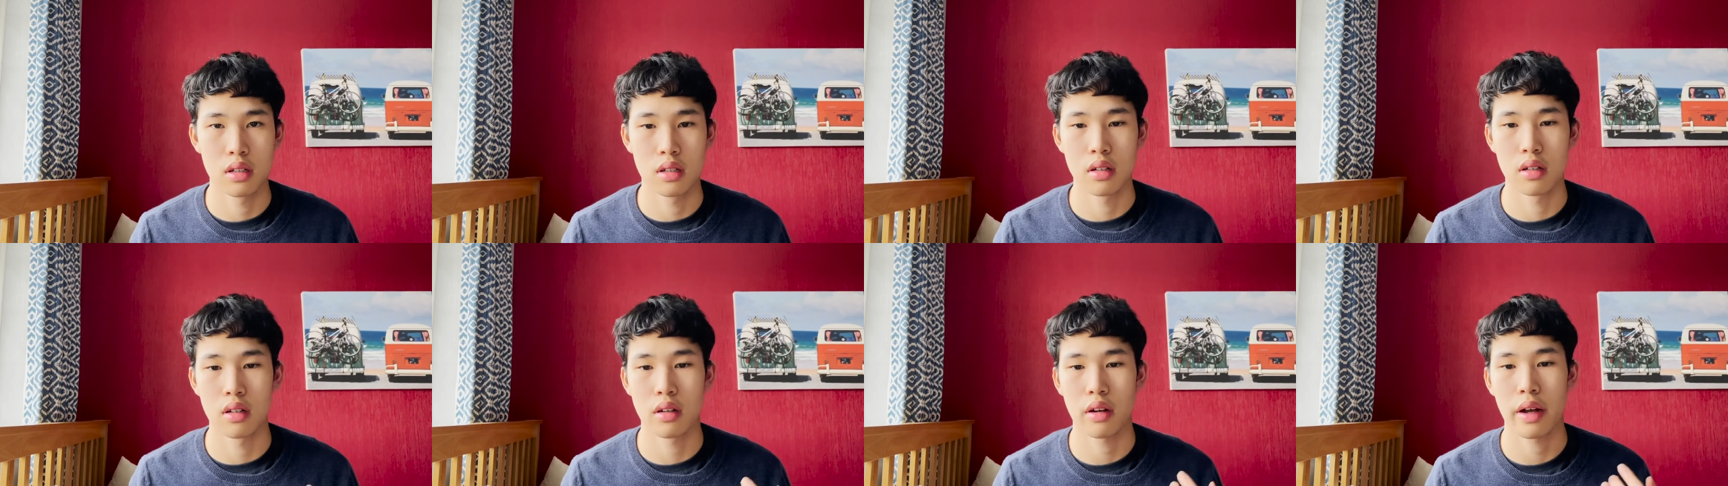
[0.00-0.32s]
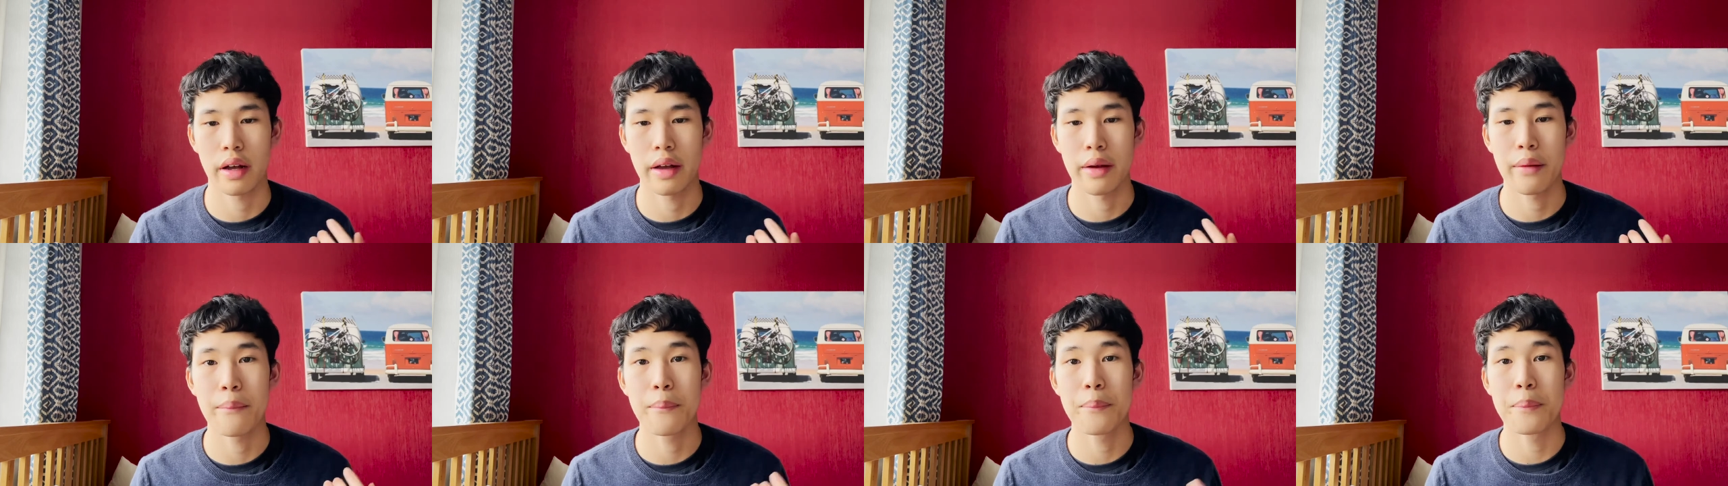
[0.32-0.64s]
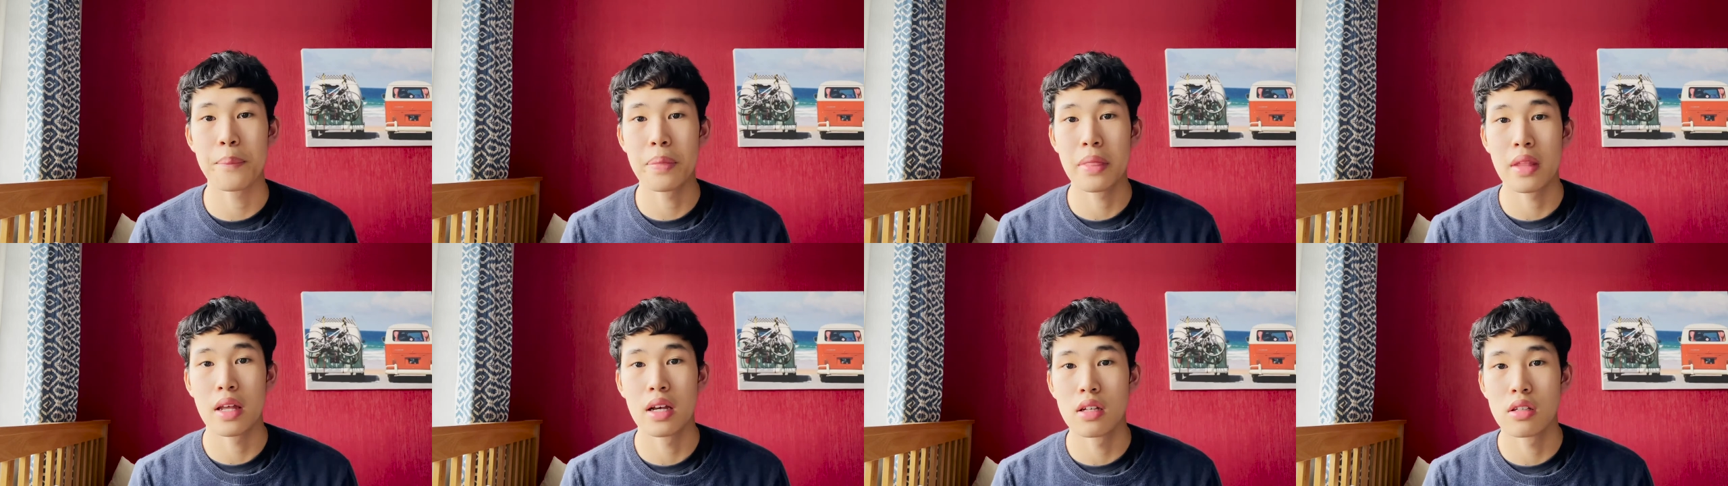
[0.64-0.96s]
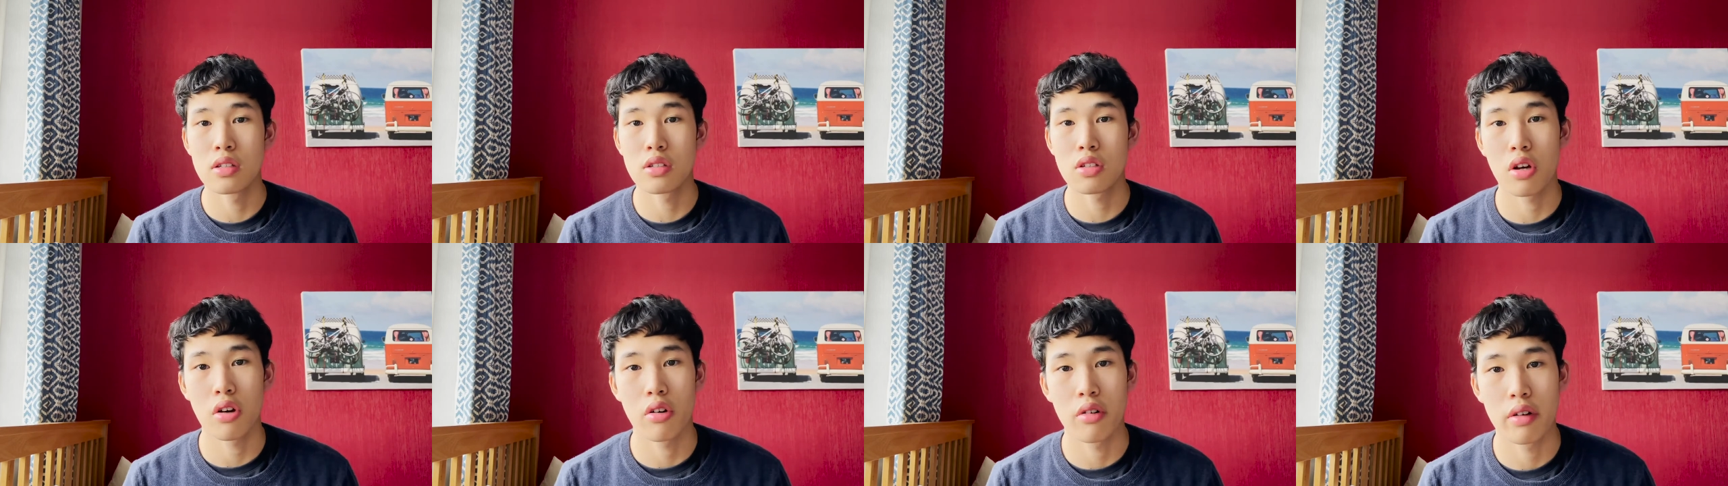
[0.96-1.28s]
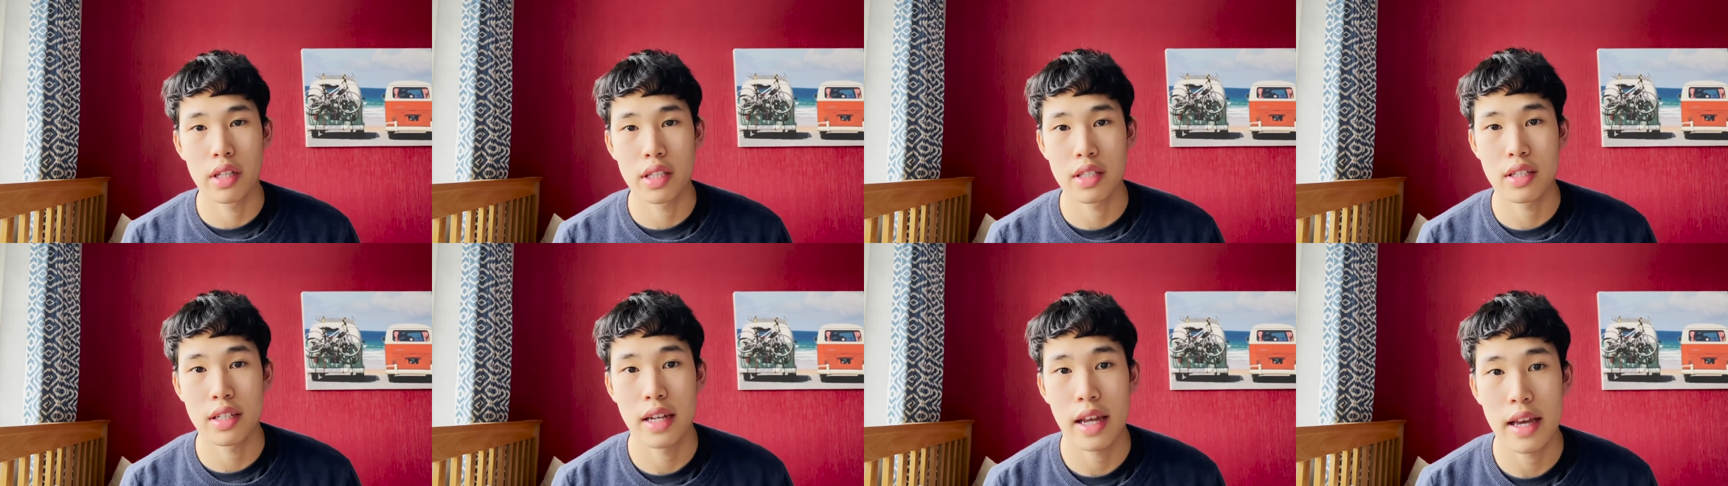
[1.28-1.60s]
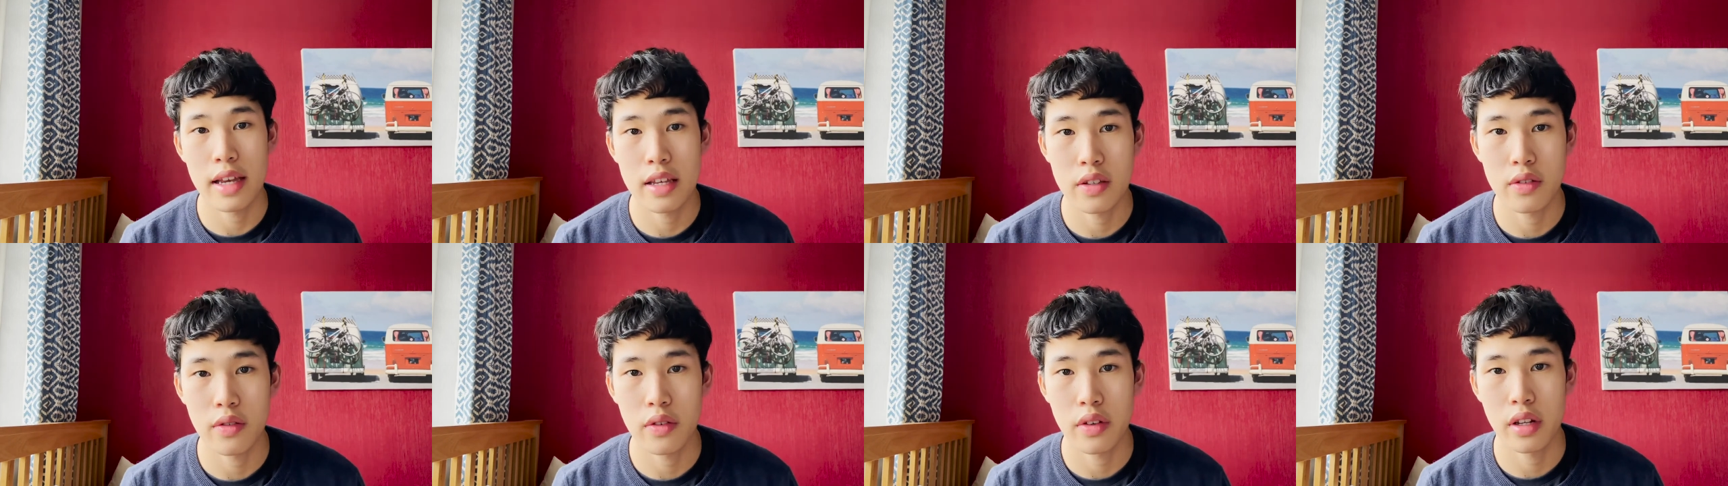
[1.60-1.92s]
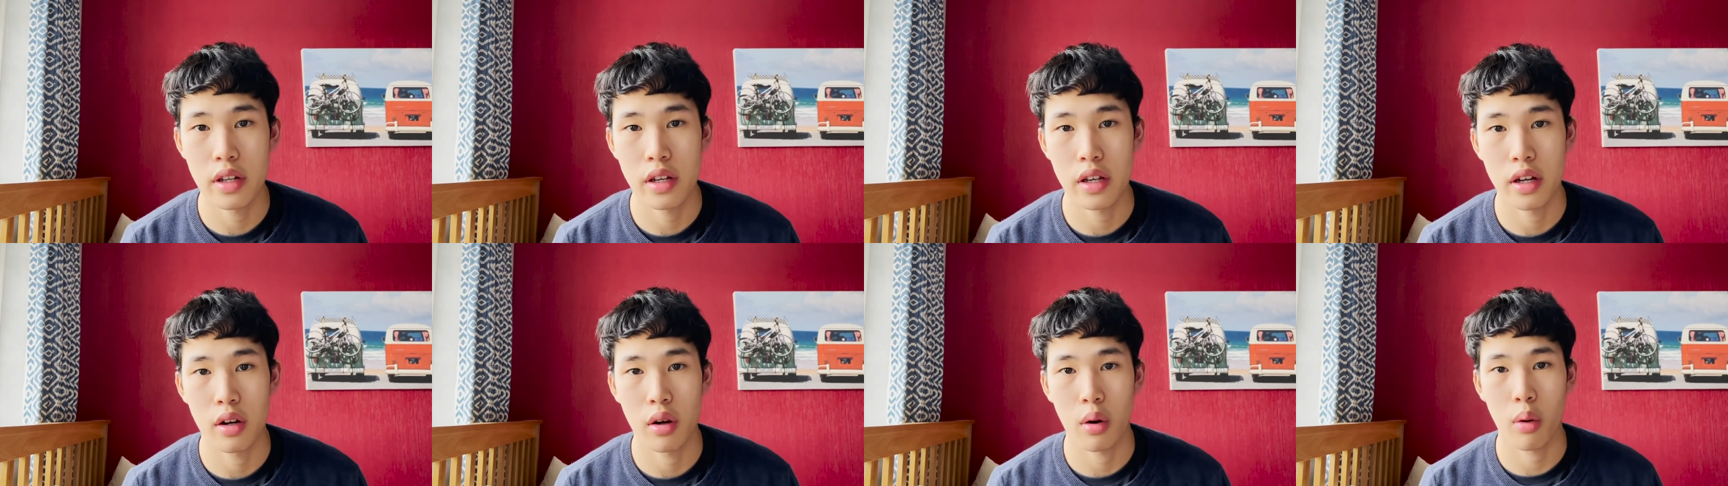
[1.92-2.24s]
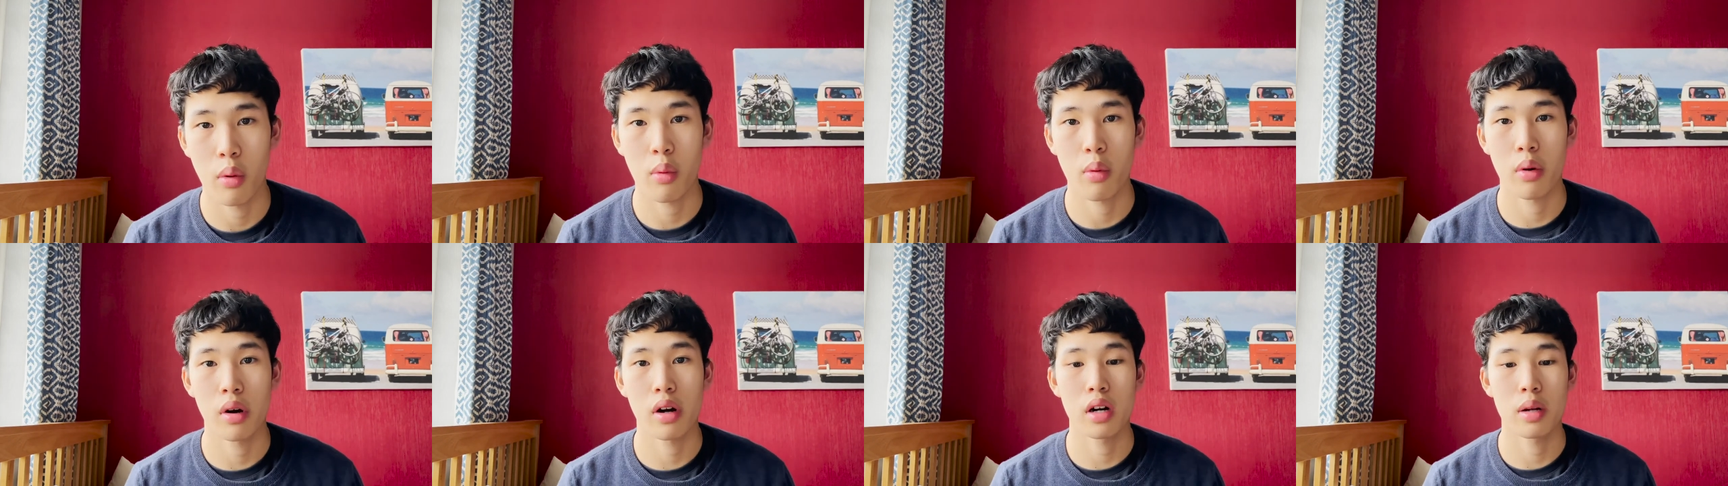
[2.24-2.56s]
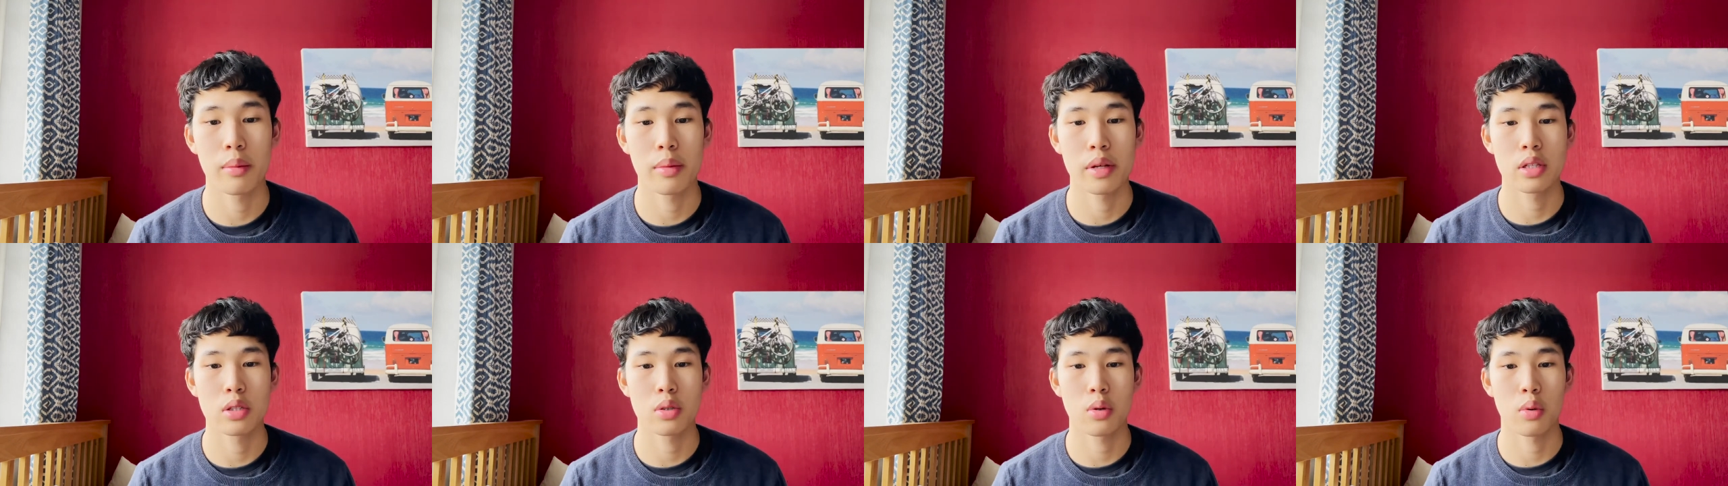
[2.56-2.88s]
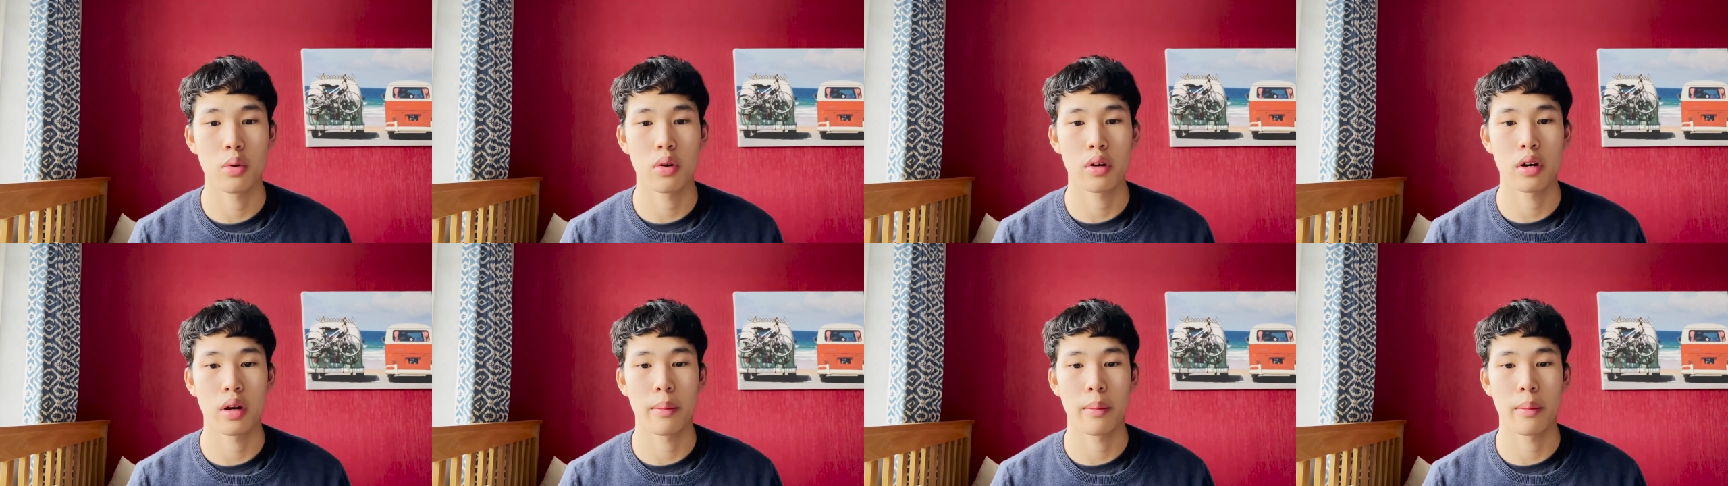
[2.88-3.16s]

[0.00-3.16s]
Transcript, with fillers: Okay, so in today's video, we're going to be talking